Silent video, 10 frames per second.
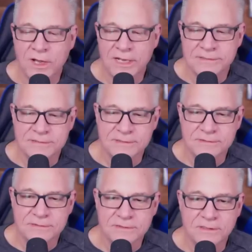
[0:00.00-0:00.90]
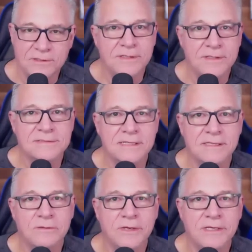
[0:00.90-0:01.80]
cost and security. Is that a
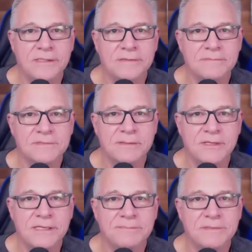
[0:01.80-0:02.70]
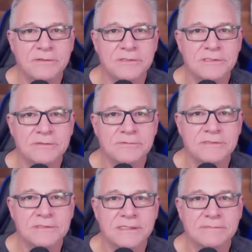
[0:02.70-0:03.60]
good way to sum it up? In other words, there
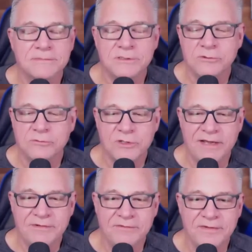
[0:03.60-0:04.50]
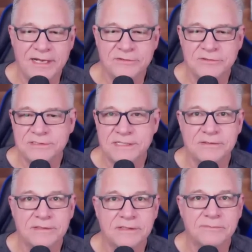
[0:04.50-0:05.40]
was uh, two driving factors
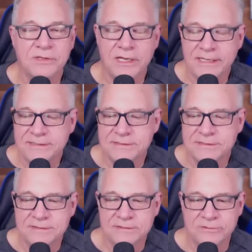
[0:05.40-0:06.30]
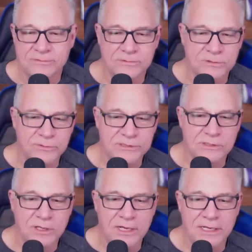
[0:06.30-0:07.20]
there, the compliance into Swiss
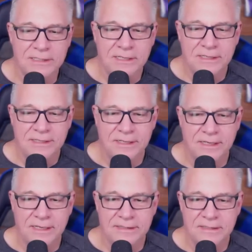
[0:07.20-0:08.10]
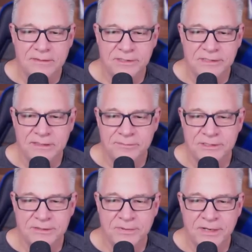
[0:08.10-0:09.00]
law uh, and the ability to
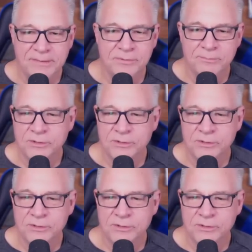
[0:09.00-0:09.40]
protect,